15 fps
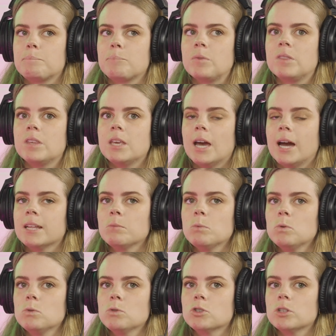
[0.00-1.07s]
the
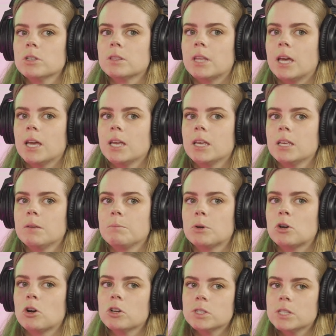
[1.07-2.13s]
animals,
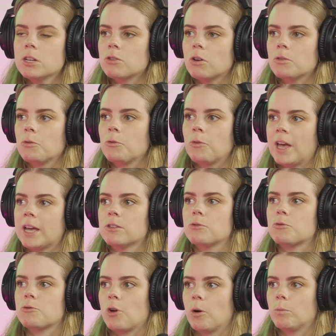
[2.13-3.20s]
because they're not
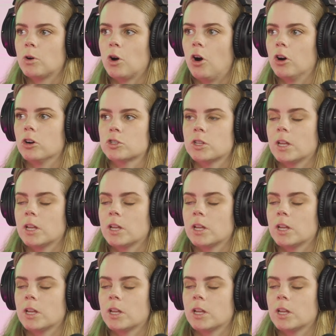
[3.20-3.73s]
fed from cars,